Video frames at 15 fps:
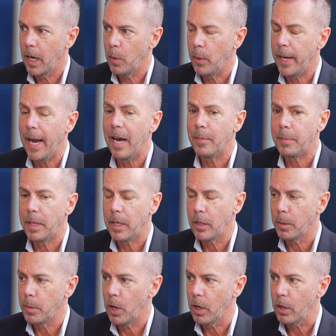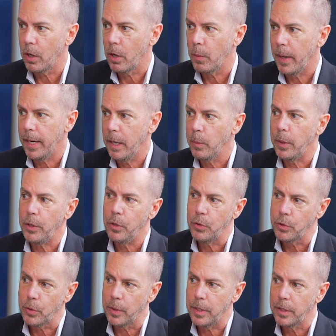We have been in the market already. We
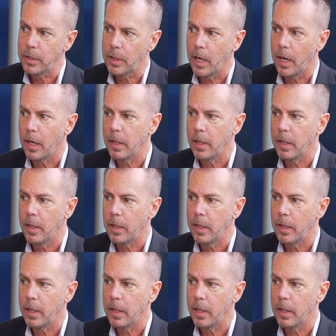news released